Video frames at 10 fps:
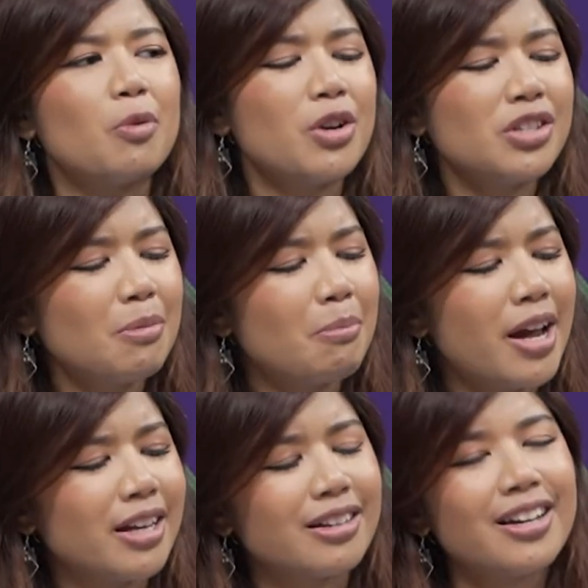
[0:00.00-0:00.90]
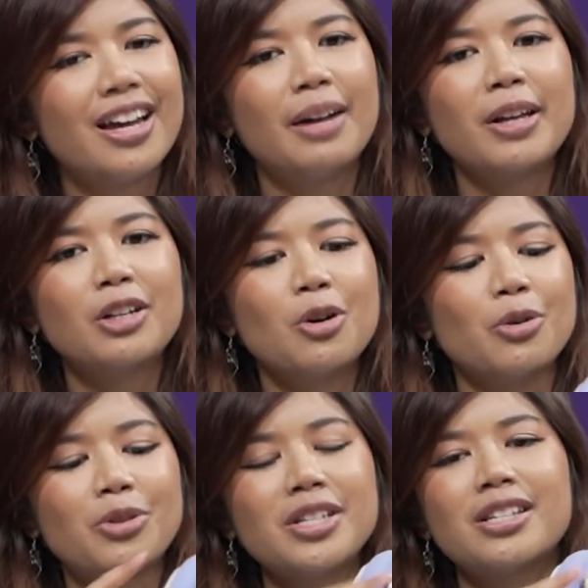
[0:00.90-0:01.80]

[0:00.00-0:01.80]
where's the mic? And I'm like, no, this